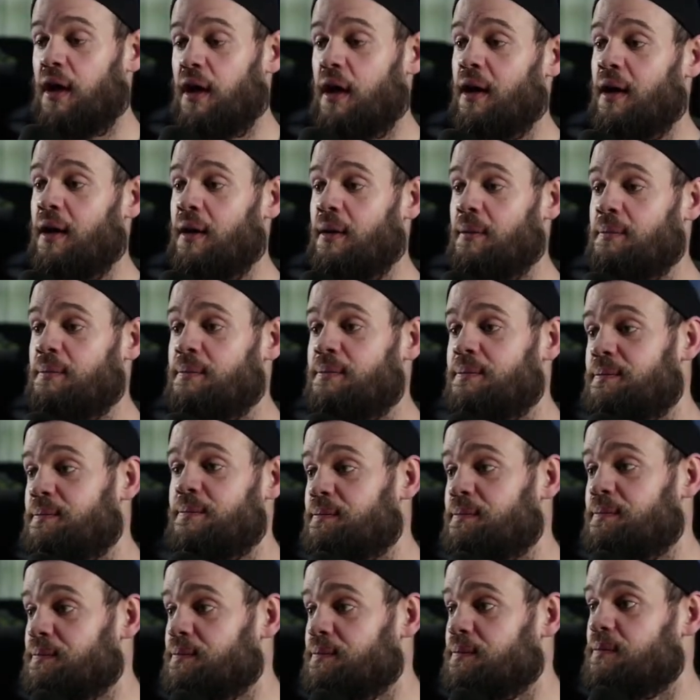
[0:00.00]
And
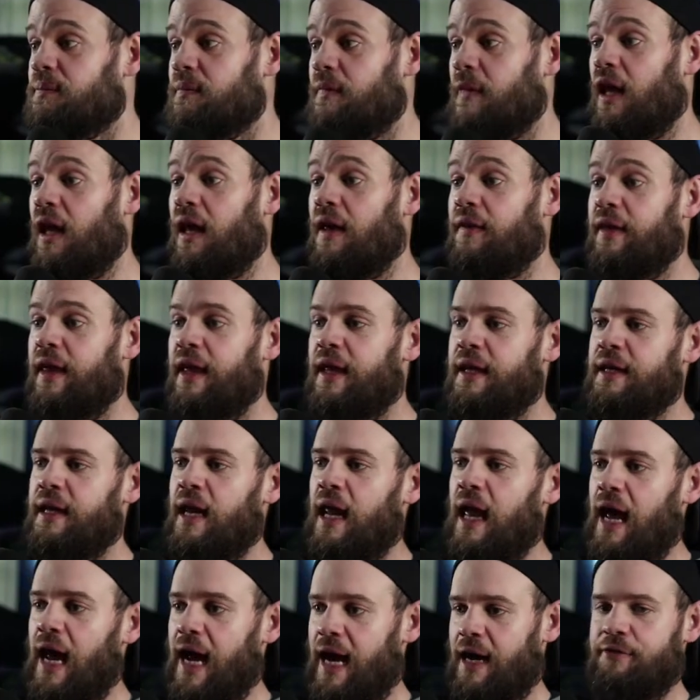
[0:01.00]
then
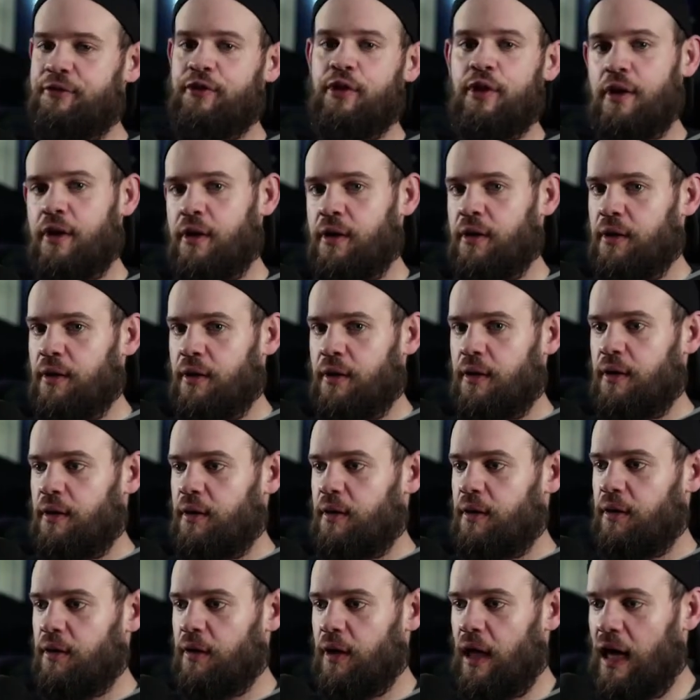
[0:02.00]
after
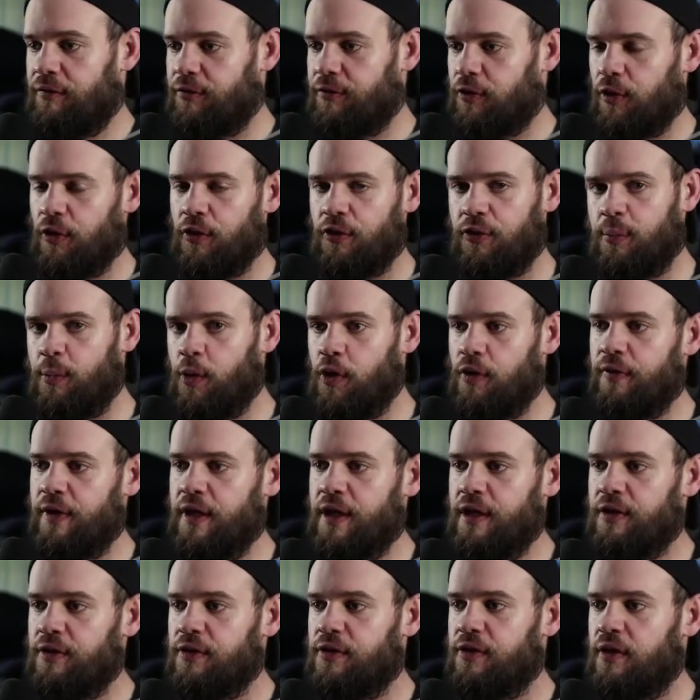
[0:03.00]
those
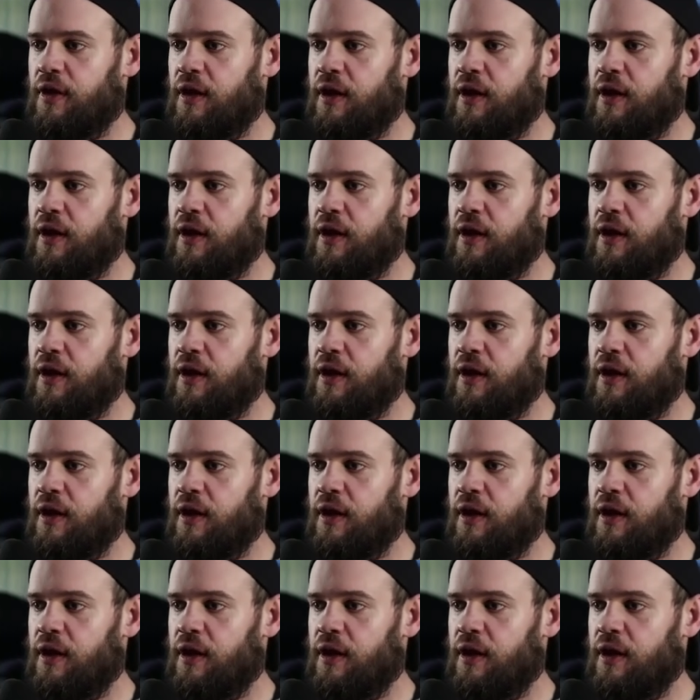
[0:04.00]
movies,